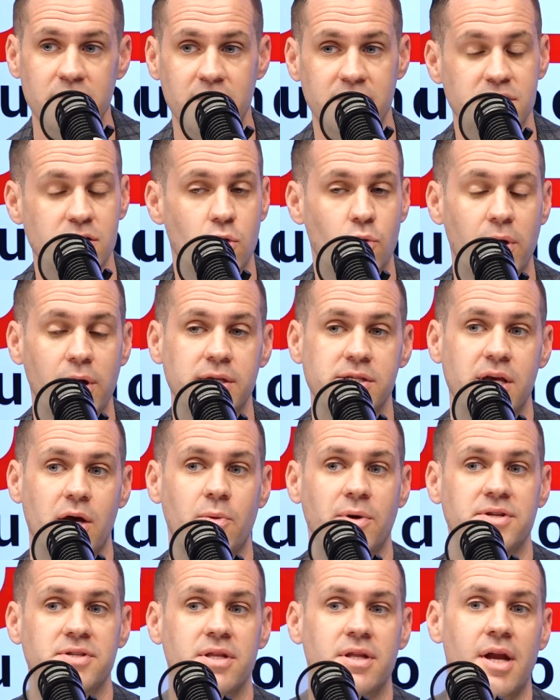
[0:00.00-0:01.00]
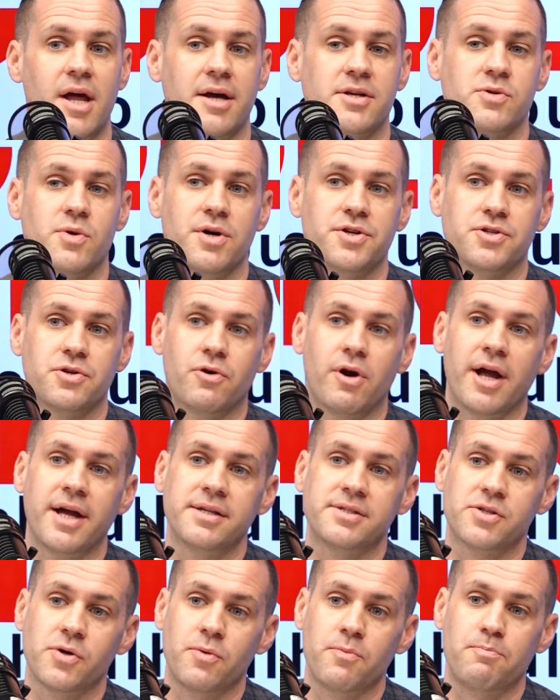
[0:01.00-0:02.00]
It's a great segue to the next question,
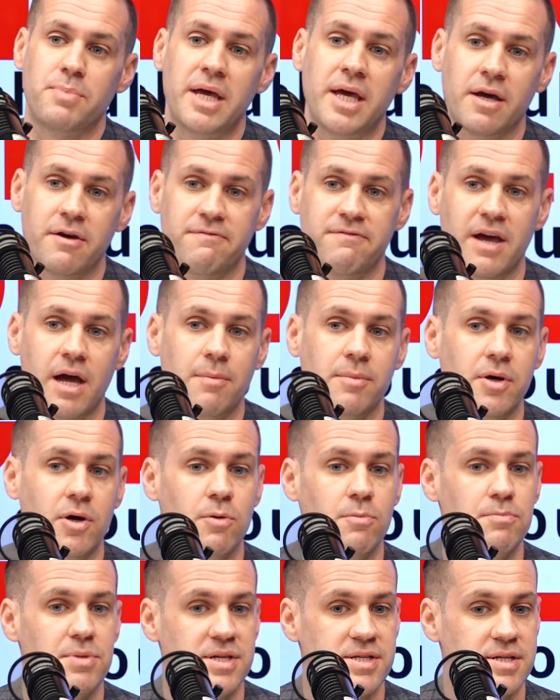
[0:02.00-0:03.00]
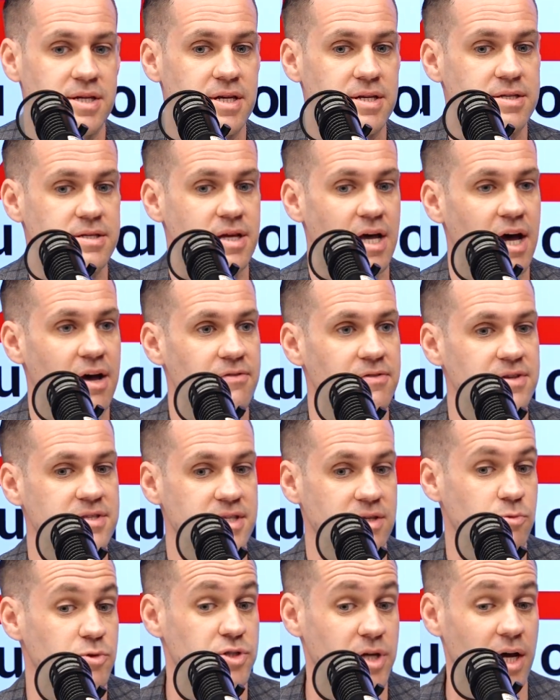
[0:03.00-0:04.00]
right? So, being a family-owned business,
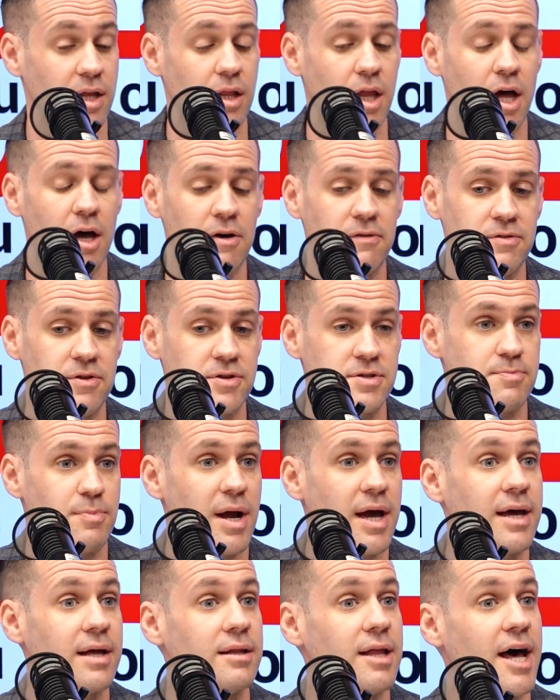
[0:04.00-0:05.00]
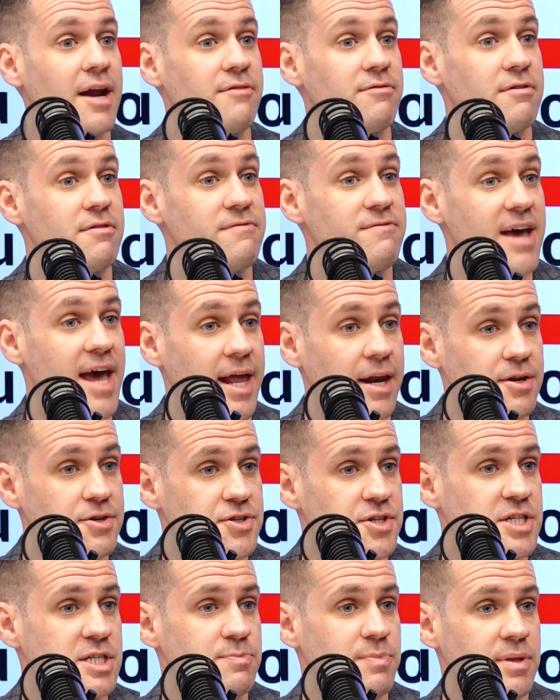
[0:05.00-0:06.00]
obviously, which I love, there's probably a lot of
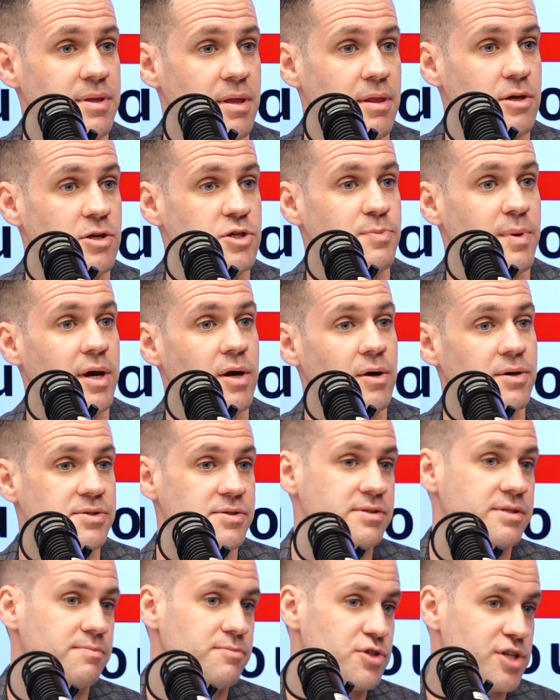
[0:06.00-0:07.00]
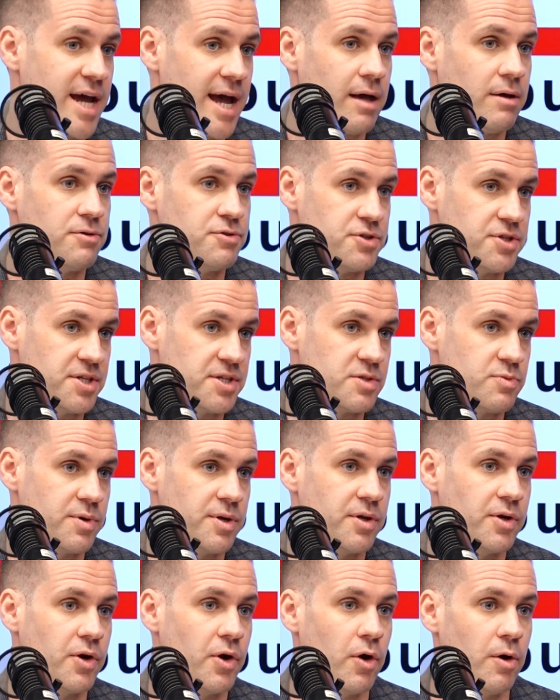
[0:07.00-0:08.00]
advantages, but then there's probably also some challenges
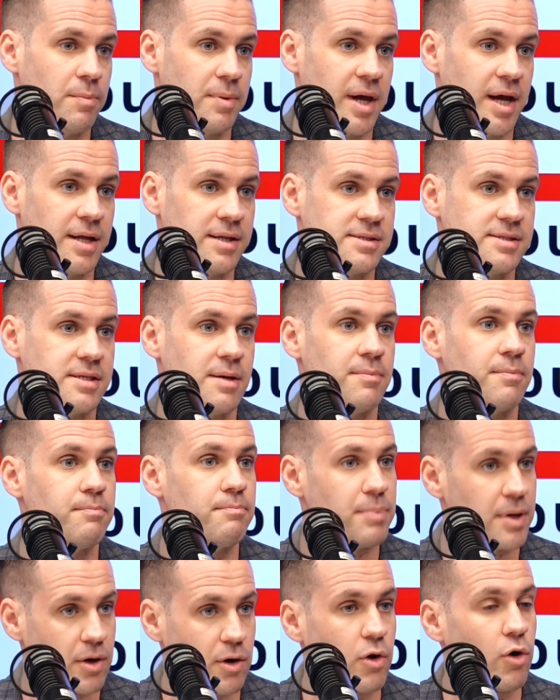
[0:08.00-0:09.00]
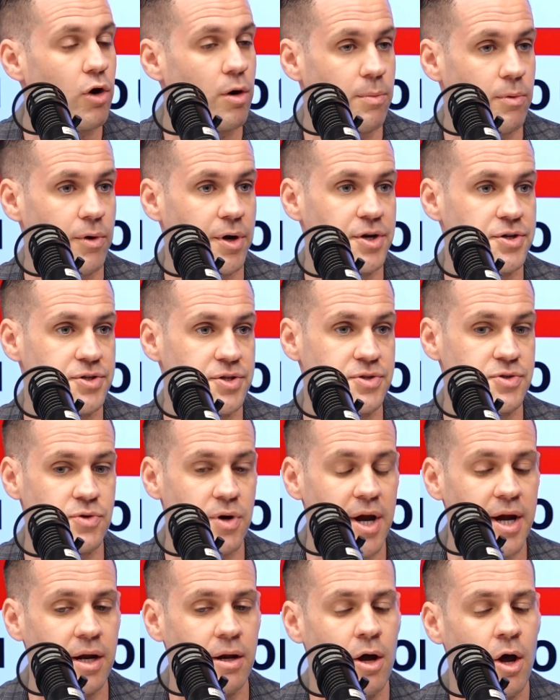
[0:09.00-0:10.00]
when you go up against some bigger corporations,
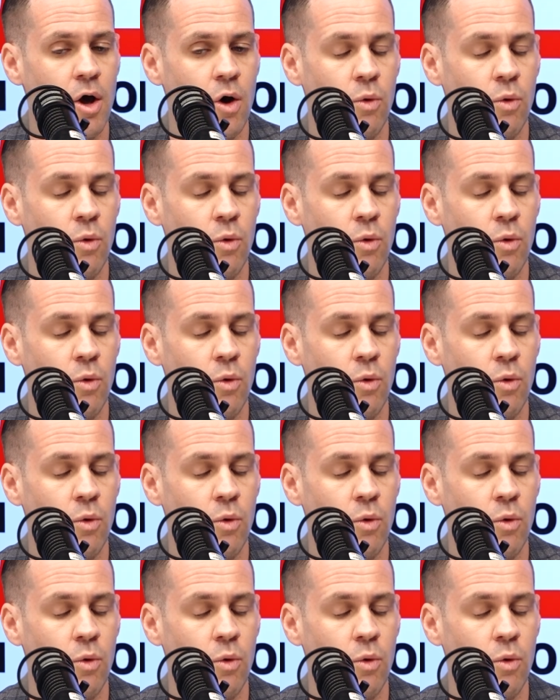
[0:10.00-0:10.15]
right?